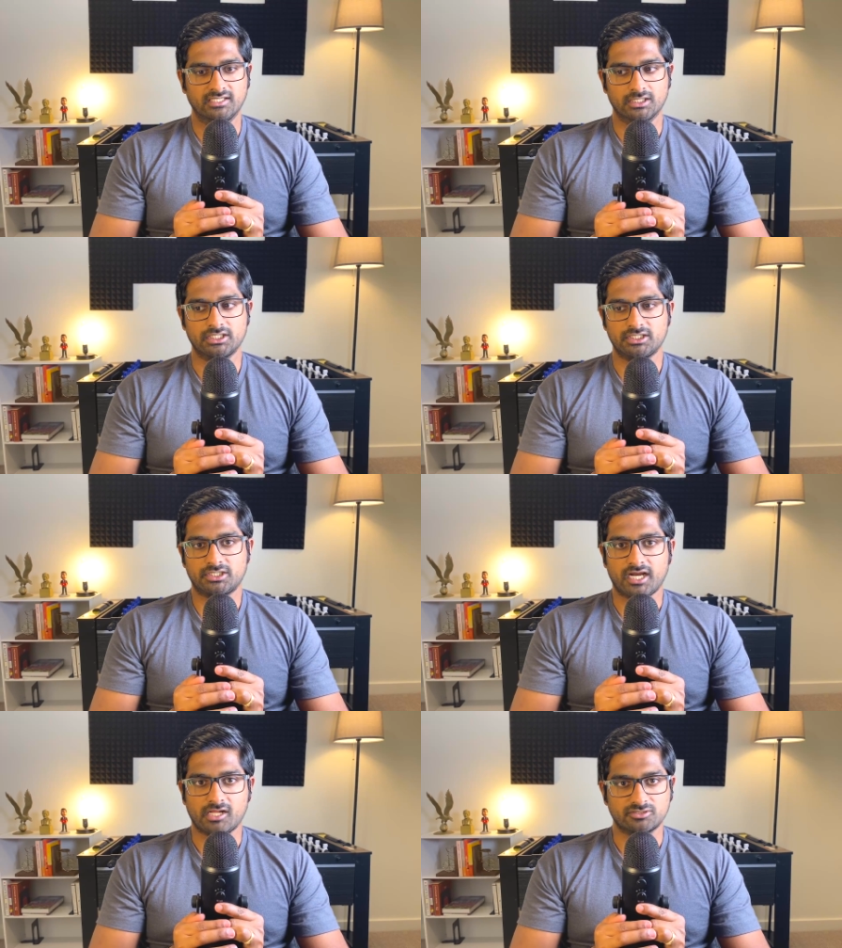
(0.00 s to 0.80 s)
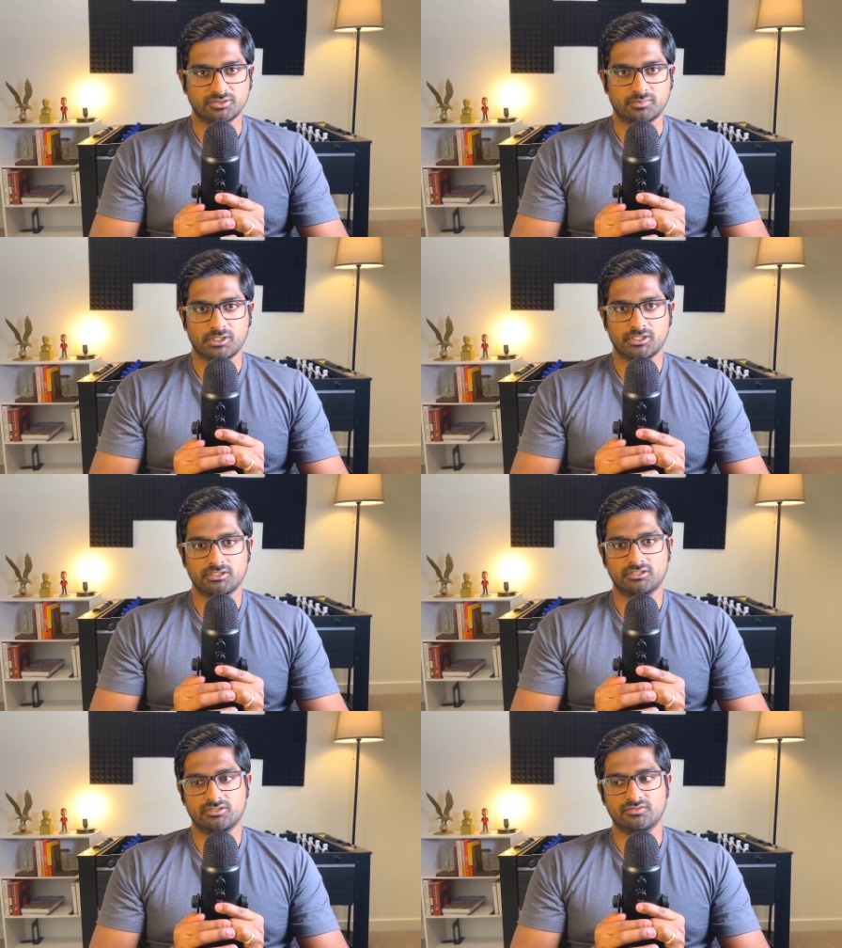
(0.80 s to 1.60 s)
linear algebra
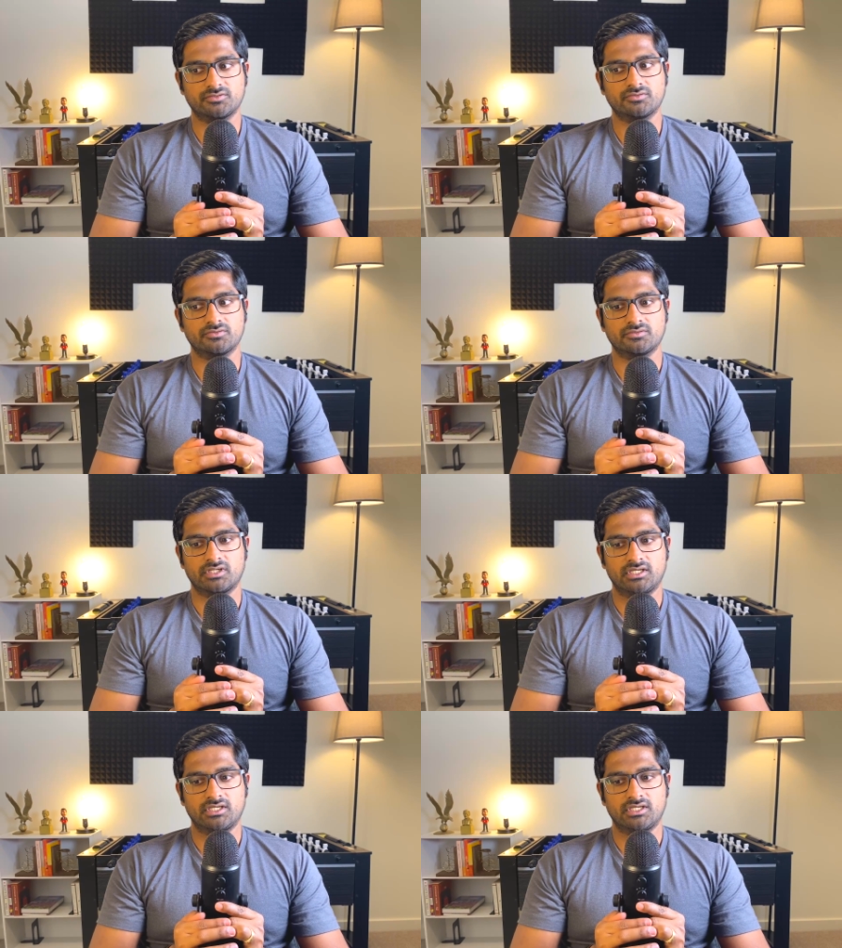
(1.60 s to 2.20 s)
to